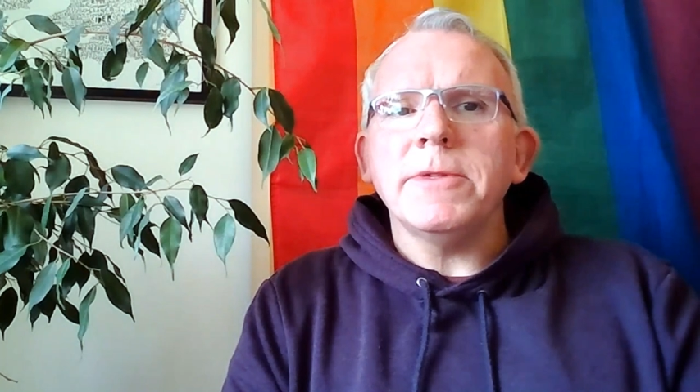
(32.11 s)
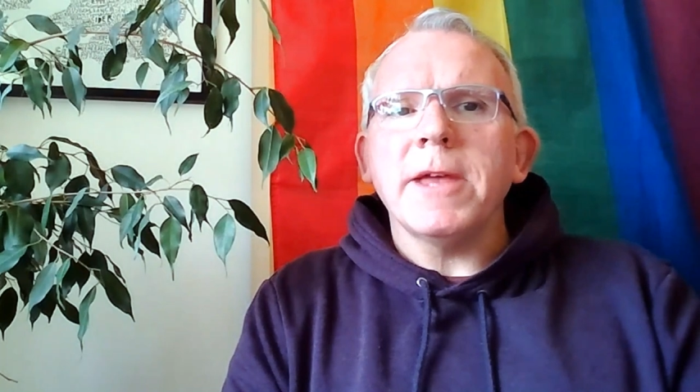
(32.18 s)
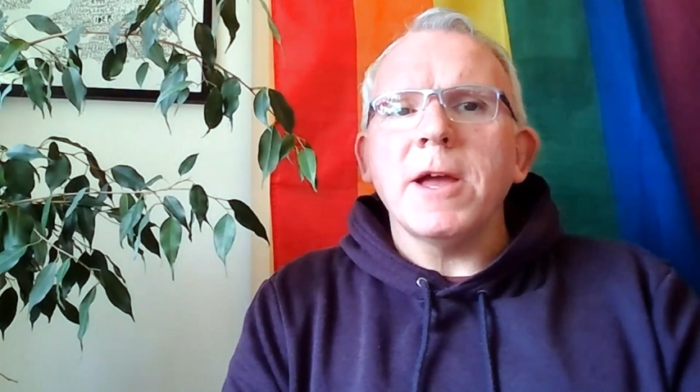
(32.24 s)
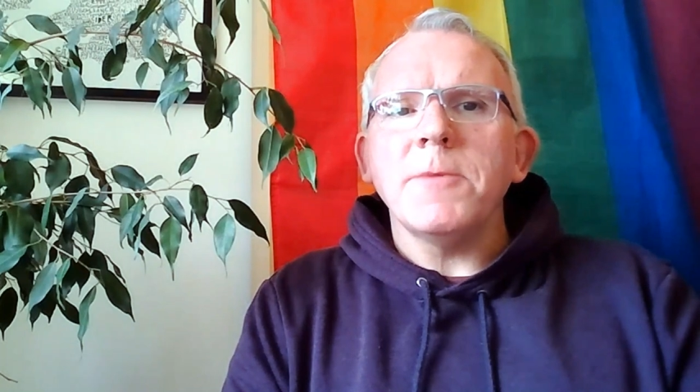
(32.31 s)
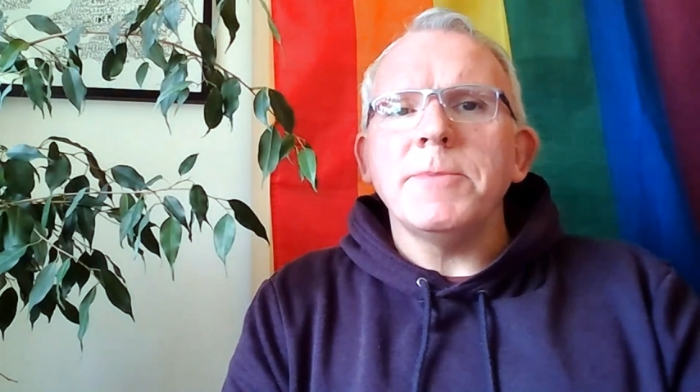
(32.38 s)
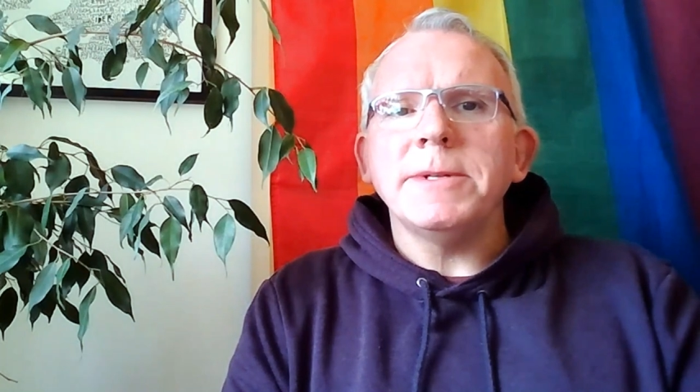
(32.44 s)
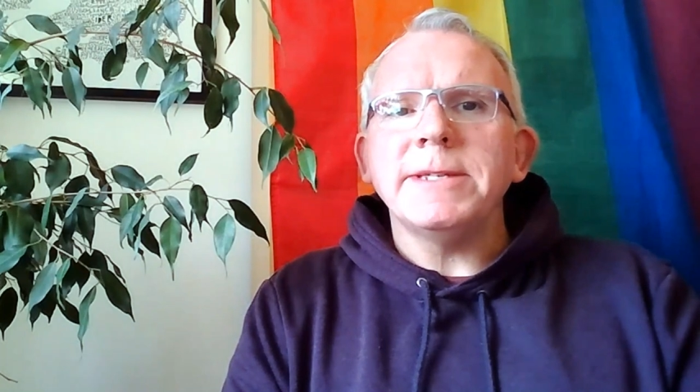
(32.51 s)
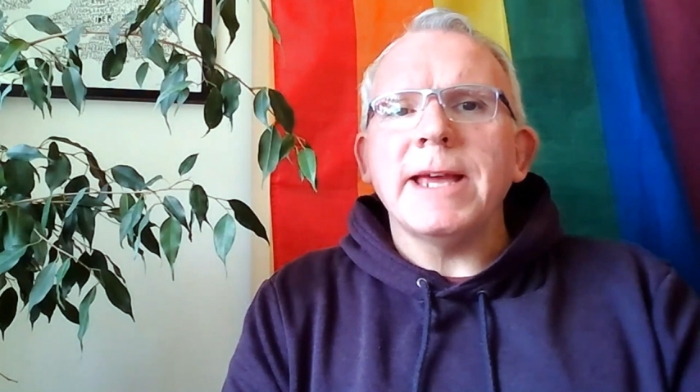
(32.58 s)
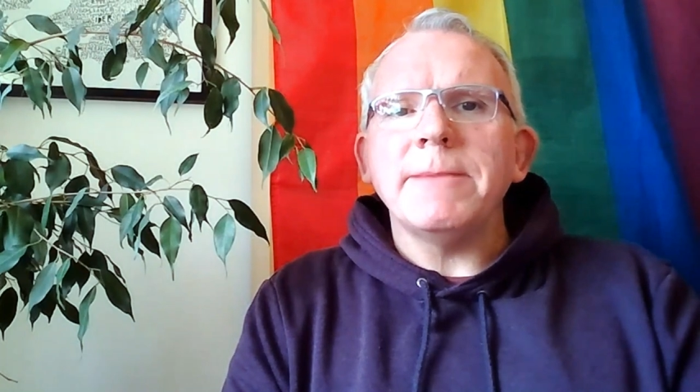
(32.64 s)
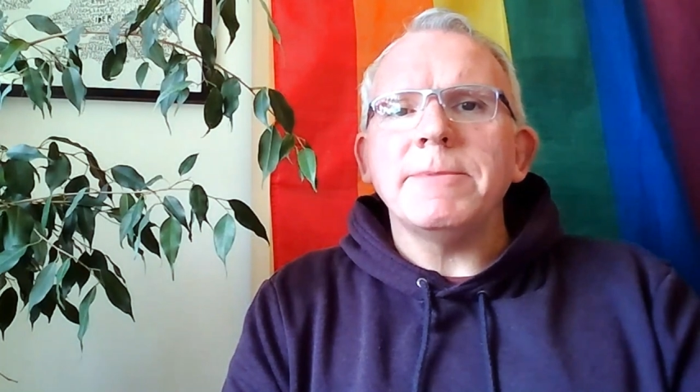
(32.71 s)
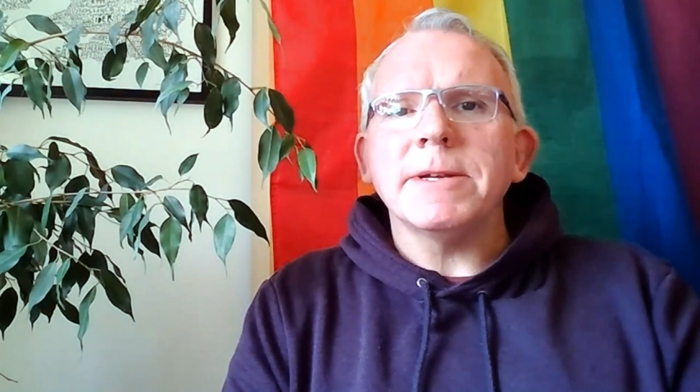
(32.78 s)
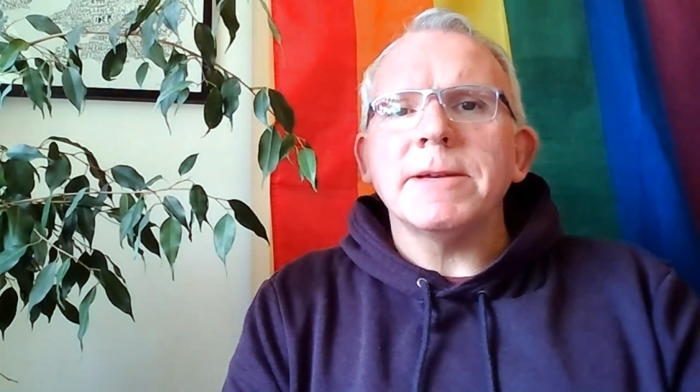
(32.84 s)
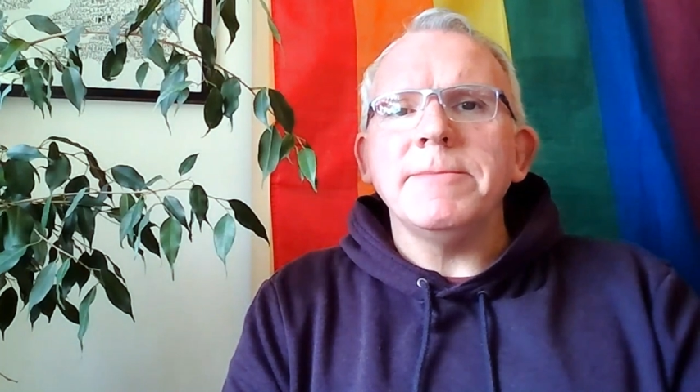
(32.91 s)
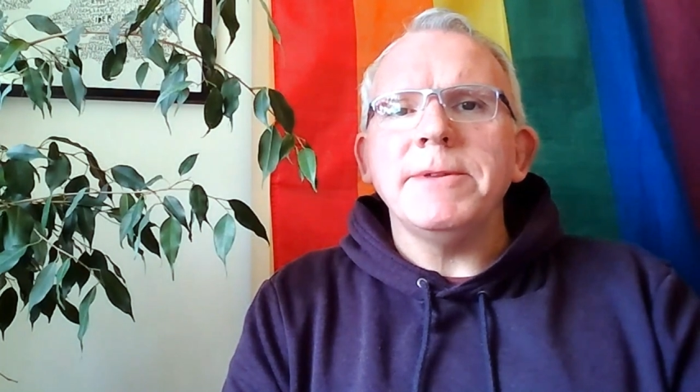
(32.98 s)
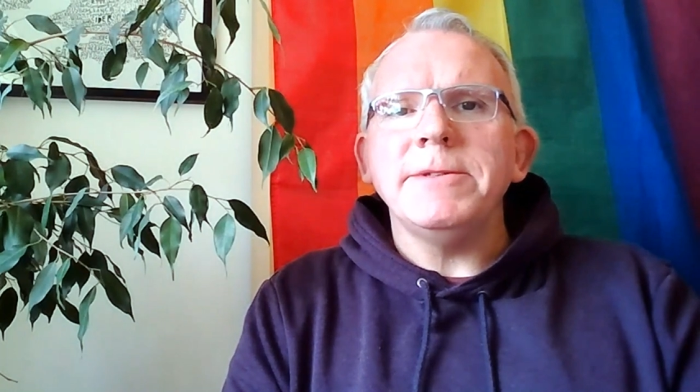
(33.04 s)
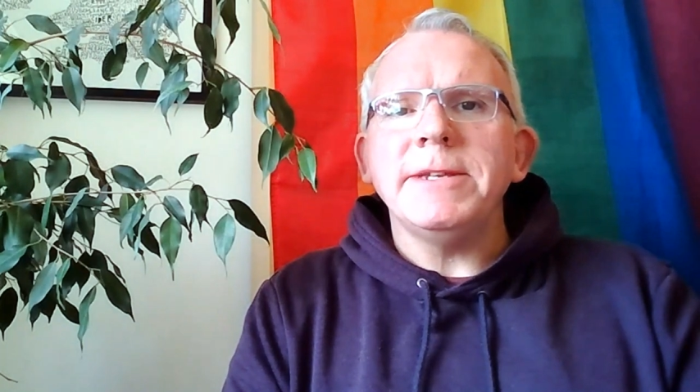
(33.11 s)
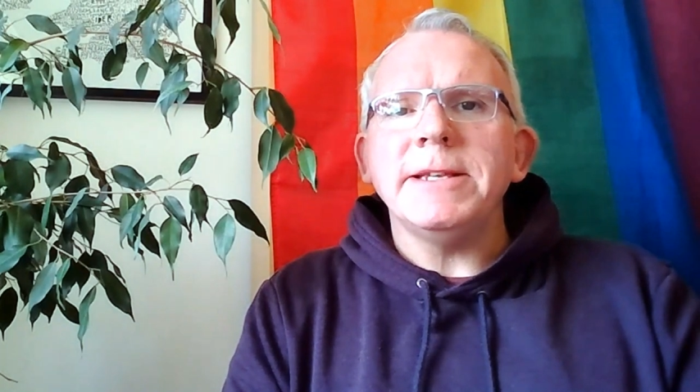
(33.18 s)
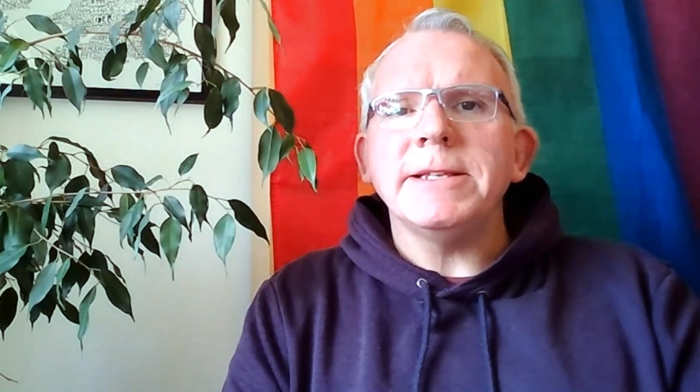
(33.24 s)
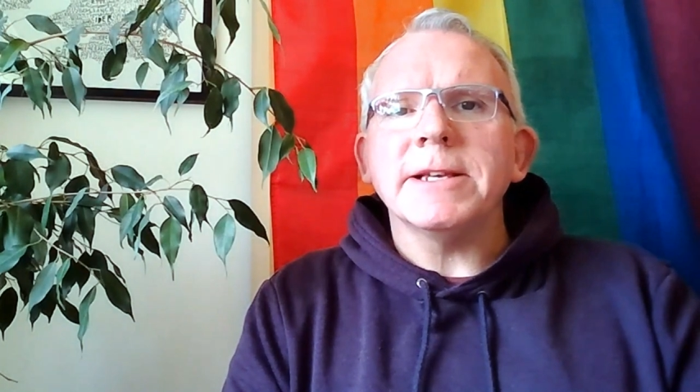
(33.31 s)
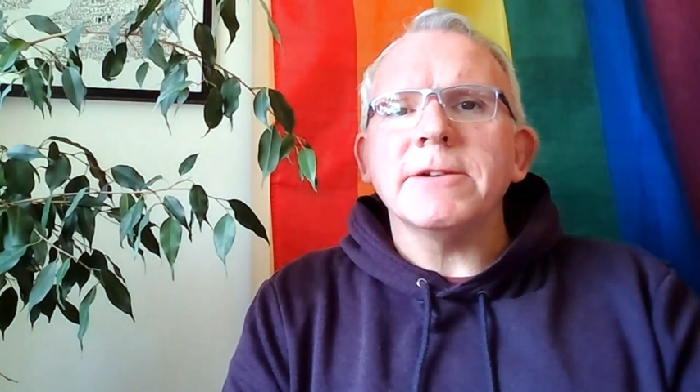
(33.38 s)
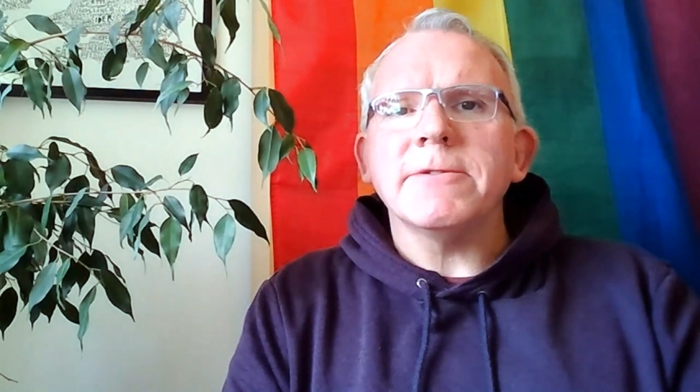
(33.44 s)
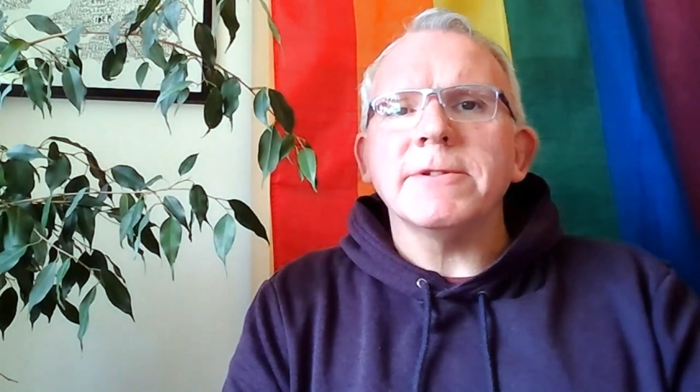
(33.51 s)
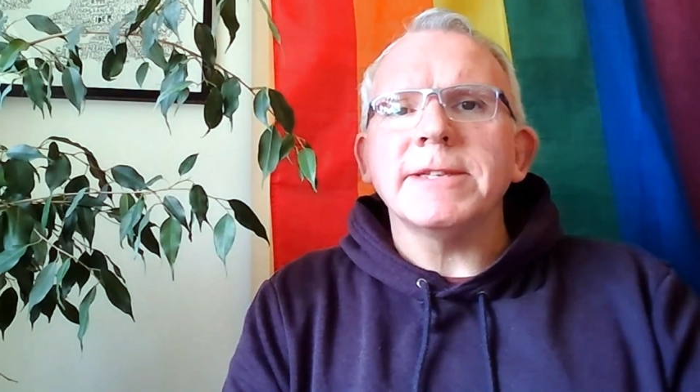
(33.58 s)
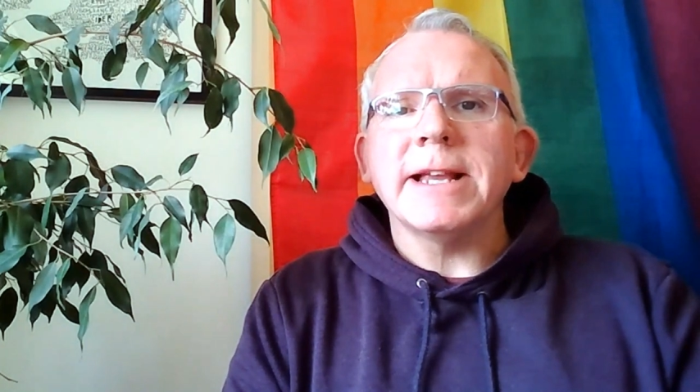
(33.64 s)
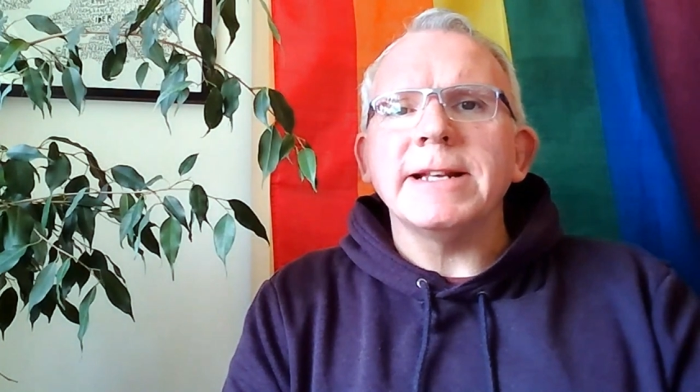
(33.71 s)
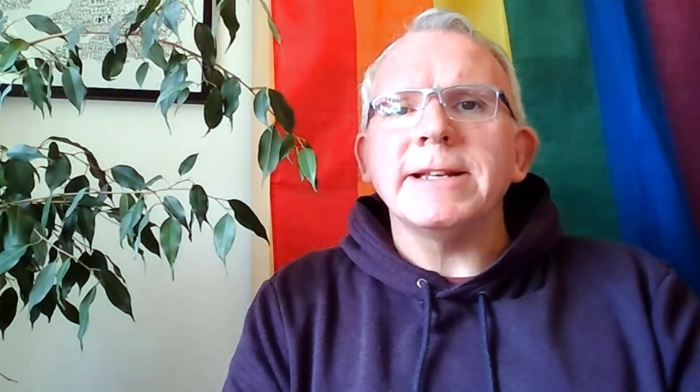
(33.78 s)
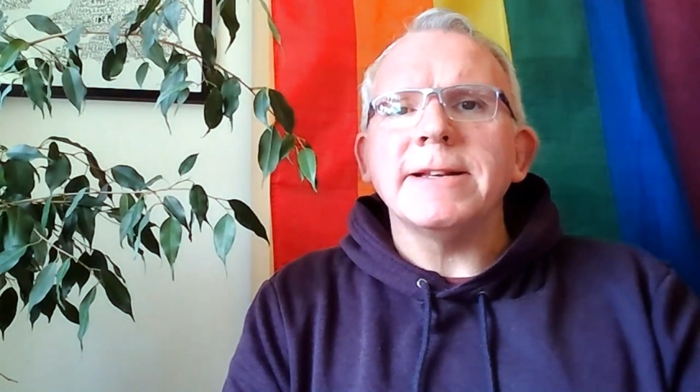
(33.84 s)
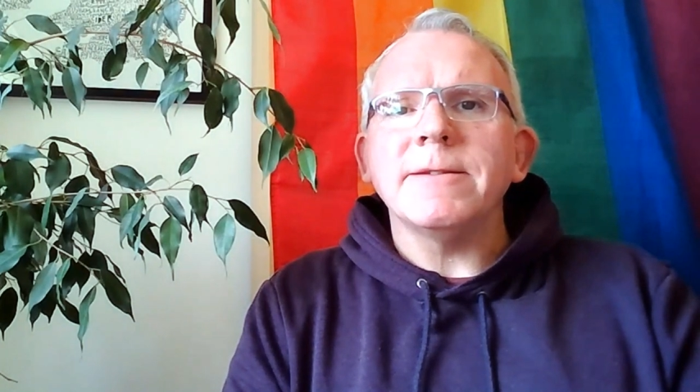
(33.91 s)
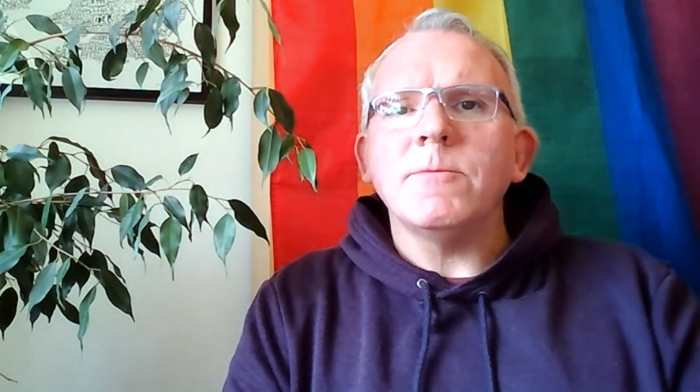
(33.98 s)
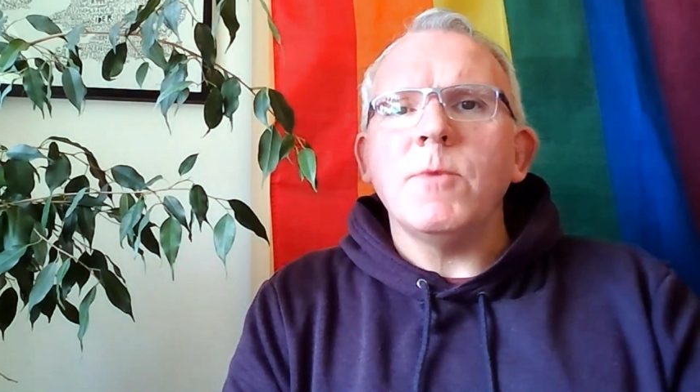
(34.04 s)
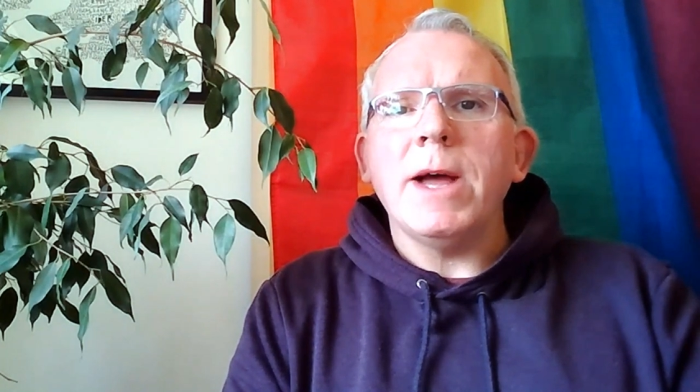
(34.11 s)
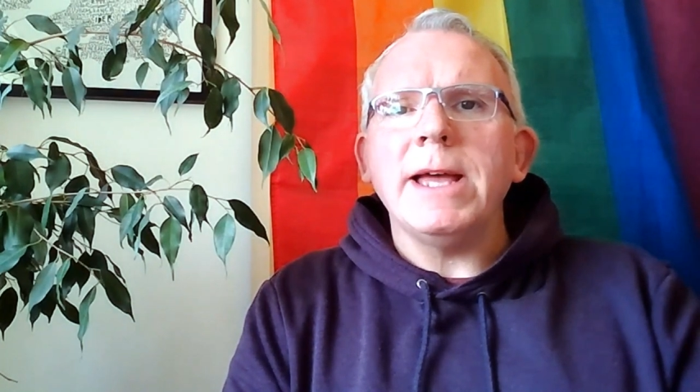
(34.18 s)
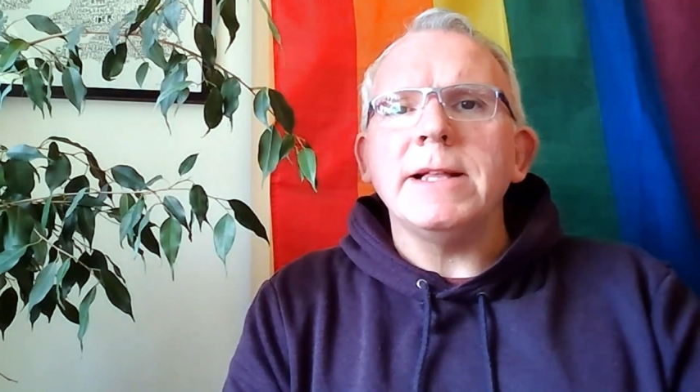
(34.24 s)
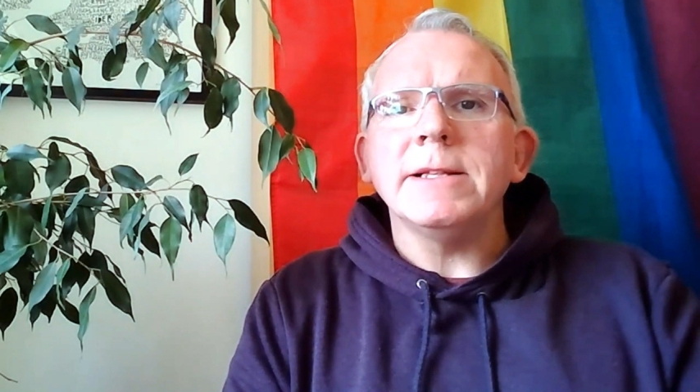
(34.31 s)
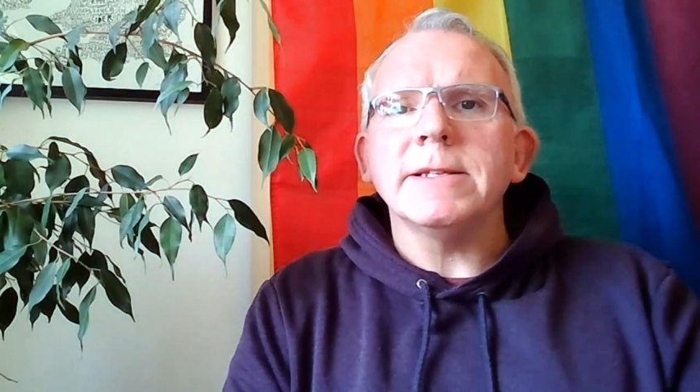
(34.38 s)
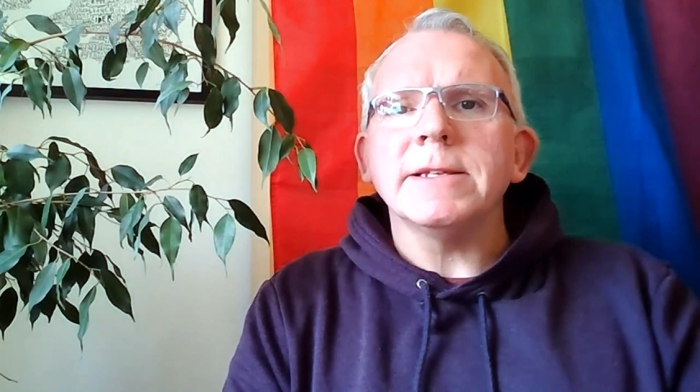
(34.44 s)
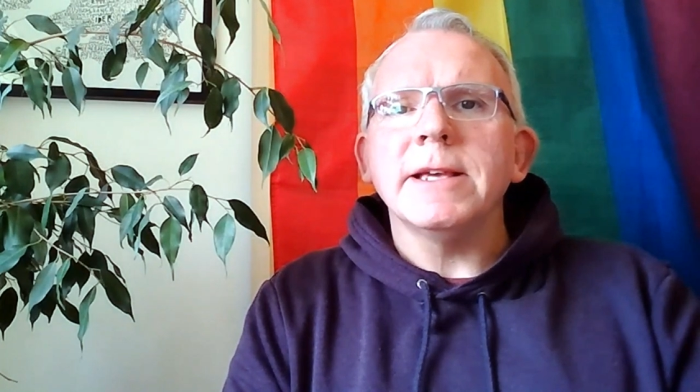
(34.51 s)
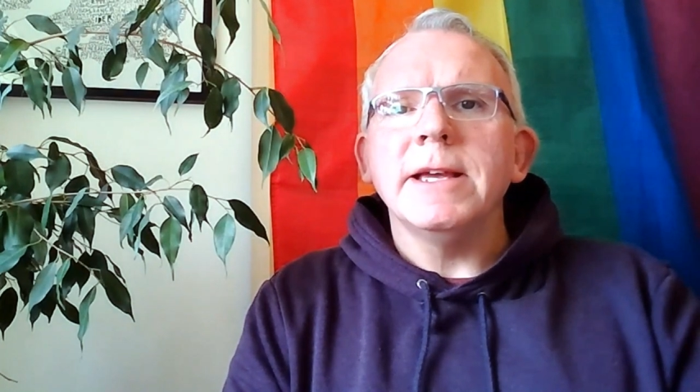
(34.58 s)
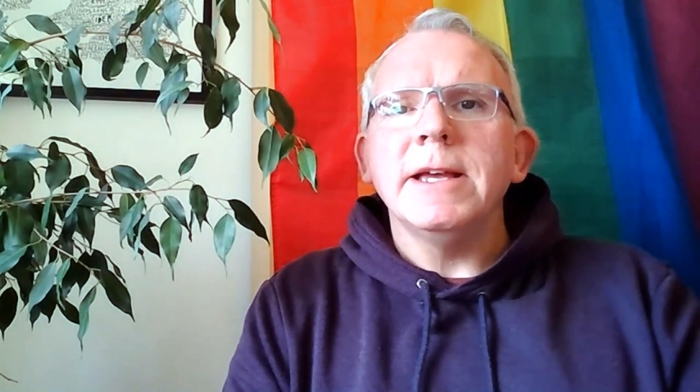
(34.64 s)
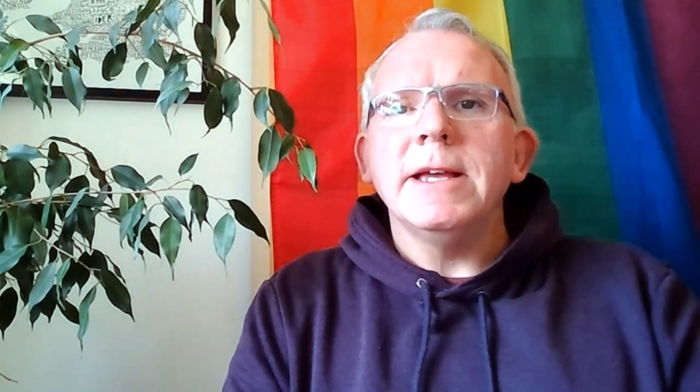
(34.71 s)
the Open Table communities across England and Wales